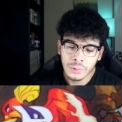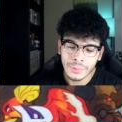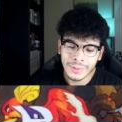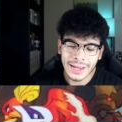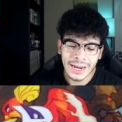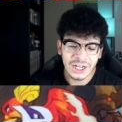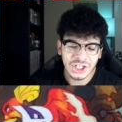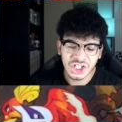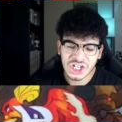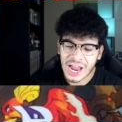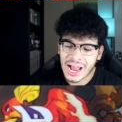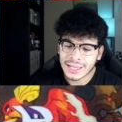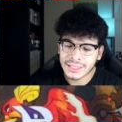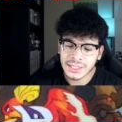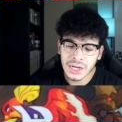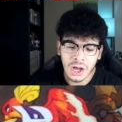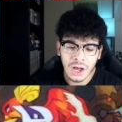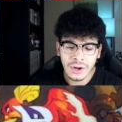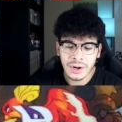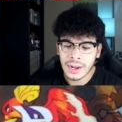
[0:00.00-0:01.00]
We got a
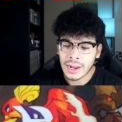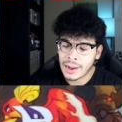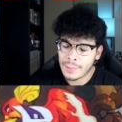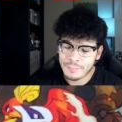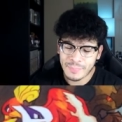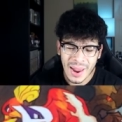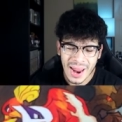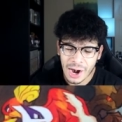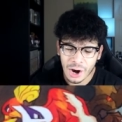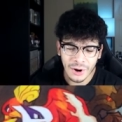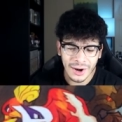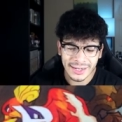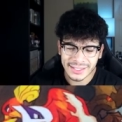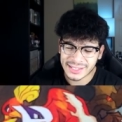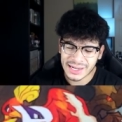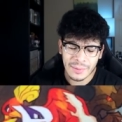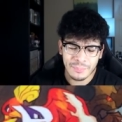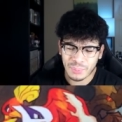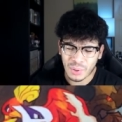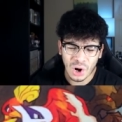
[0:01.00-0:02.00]
chatot, a
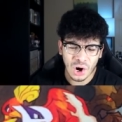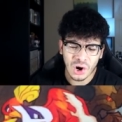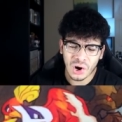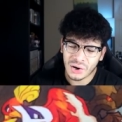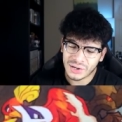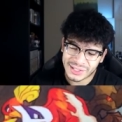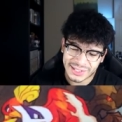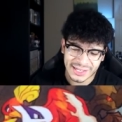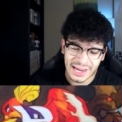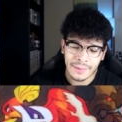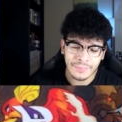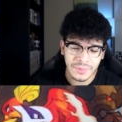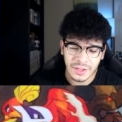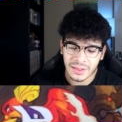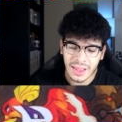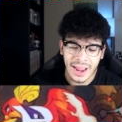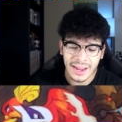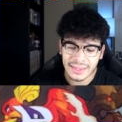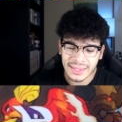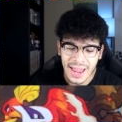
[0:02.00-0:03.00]
parrot, a bird,
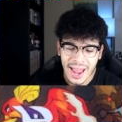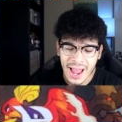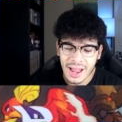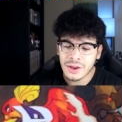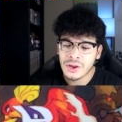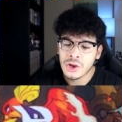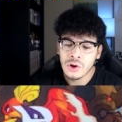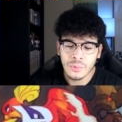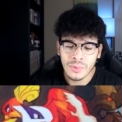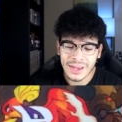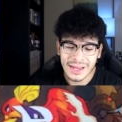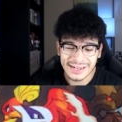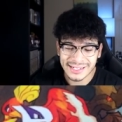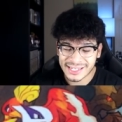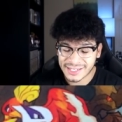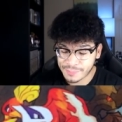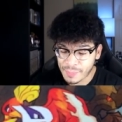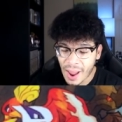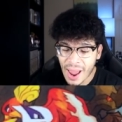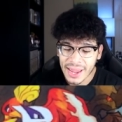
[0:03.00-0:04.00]
something like that. We got a
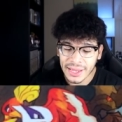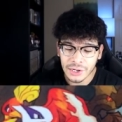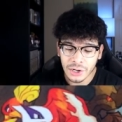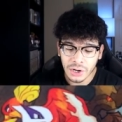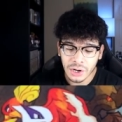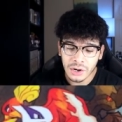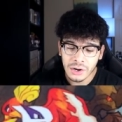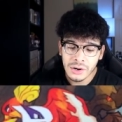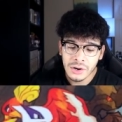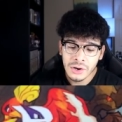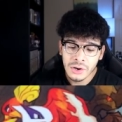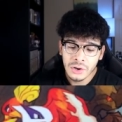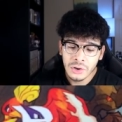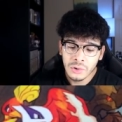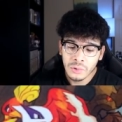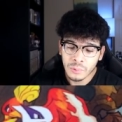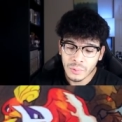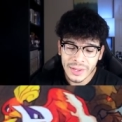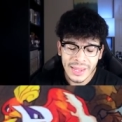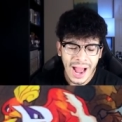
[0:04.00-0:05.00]
spider.
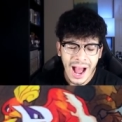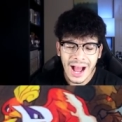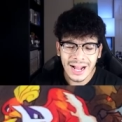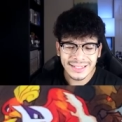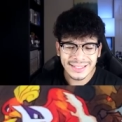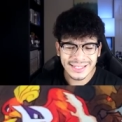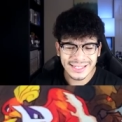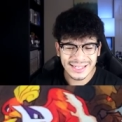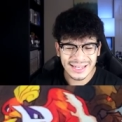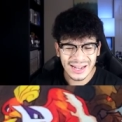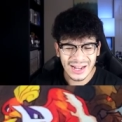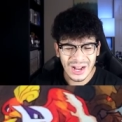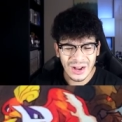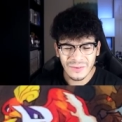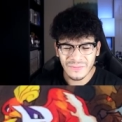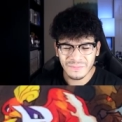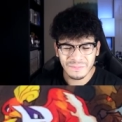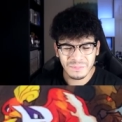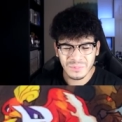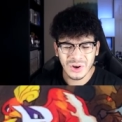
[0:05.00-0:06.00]
We got
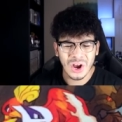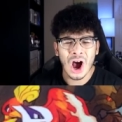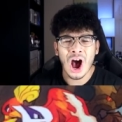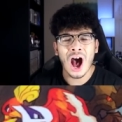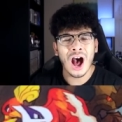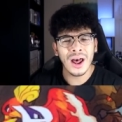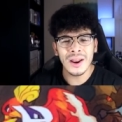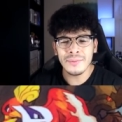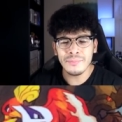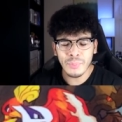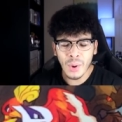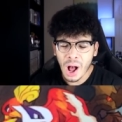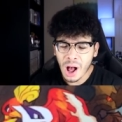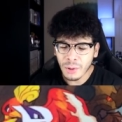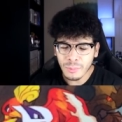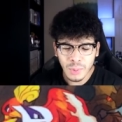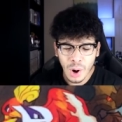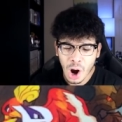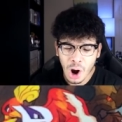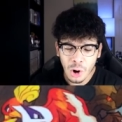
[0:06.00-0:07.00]
a cotton
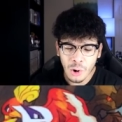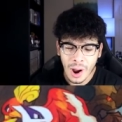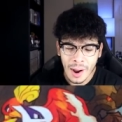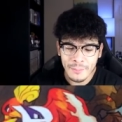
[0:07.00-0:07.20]
ball, bro.